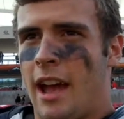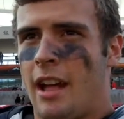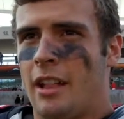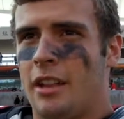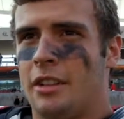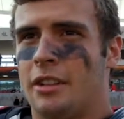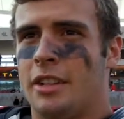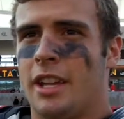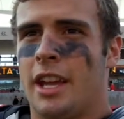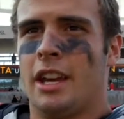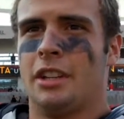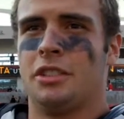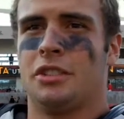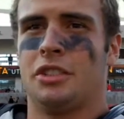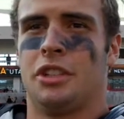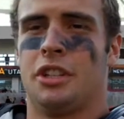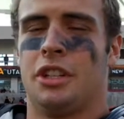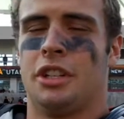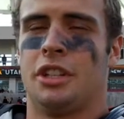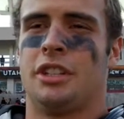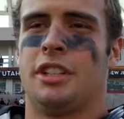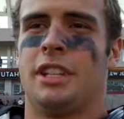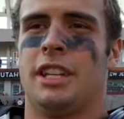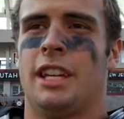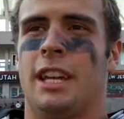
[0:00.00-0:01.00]
Allentown's a
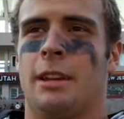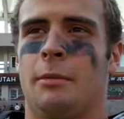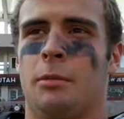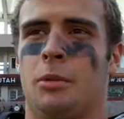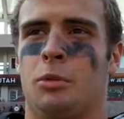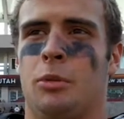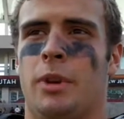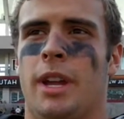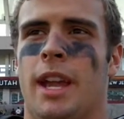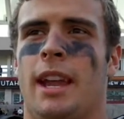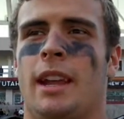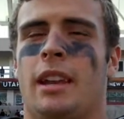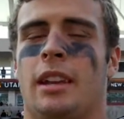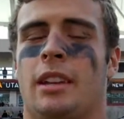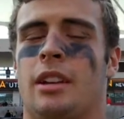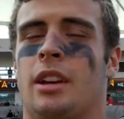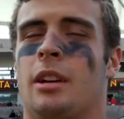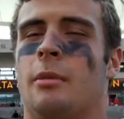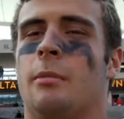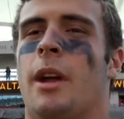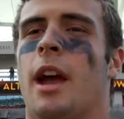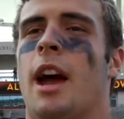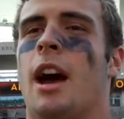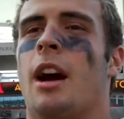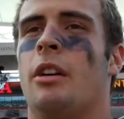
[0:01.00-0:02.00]
good team, and we had to
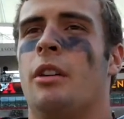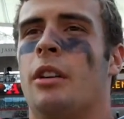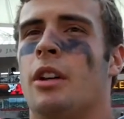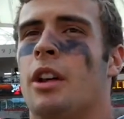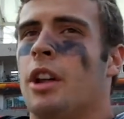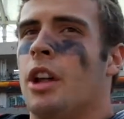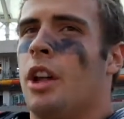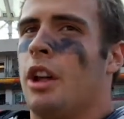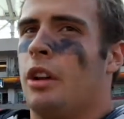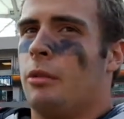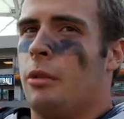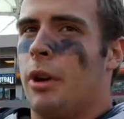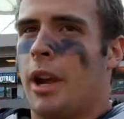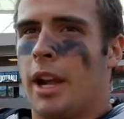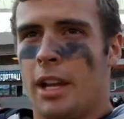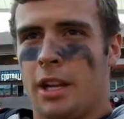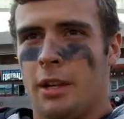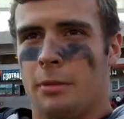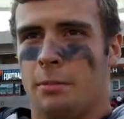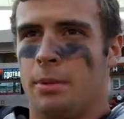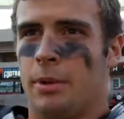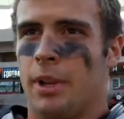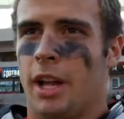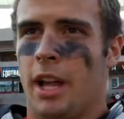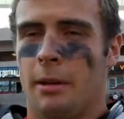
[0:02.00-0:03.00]
come out
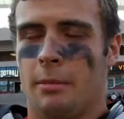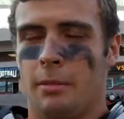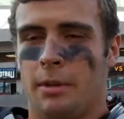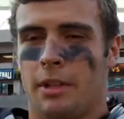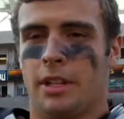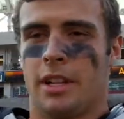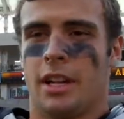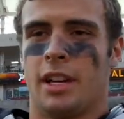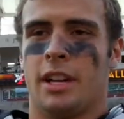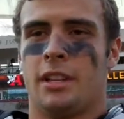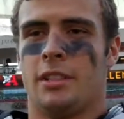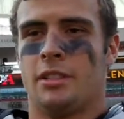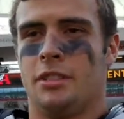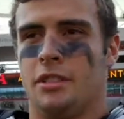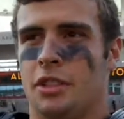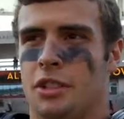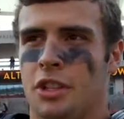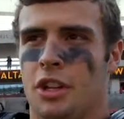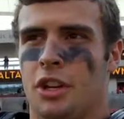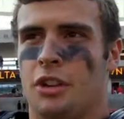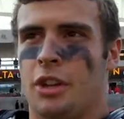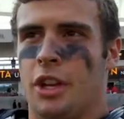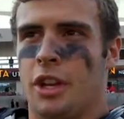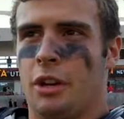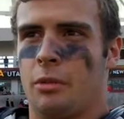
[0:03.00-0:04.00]
ready to play because, you
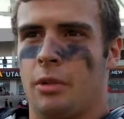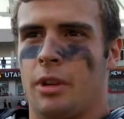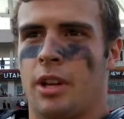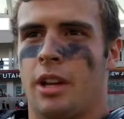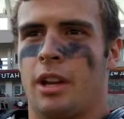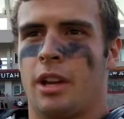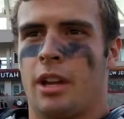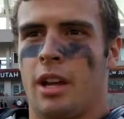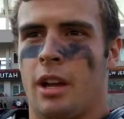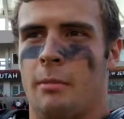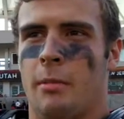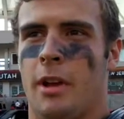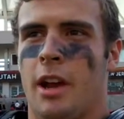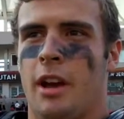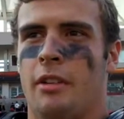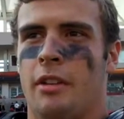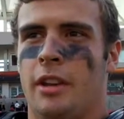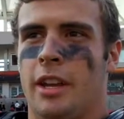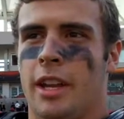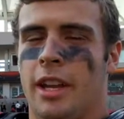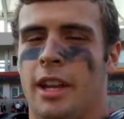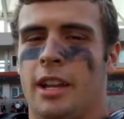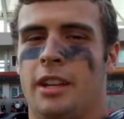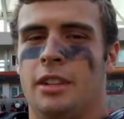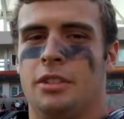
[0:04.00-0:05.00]
know, they were going to come out
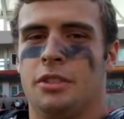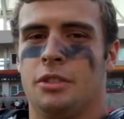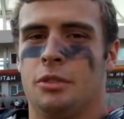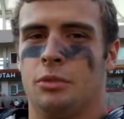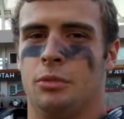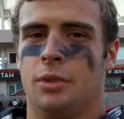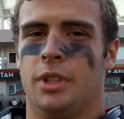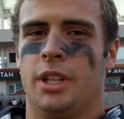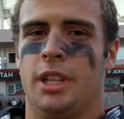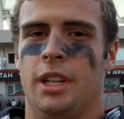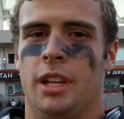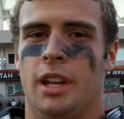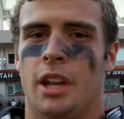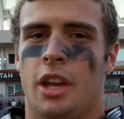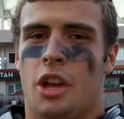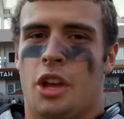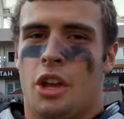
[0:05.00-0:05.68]
and hit us, and we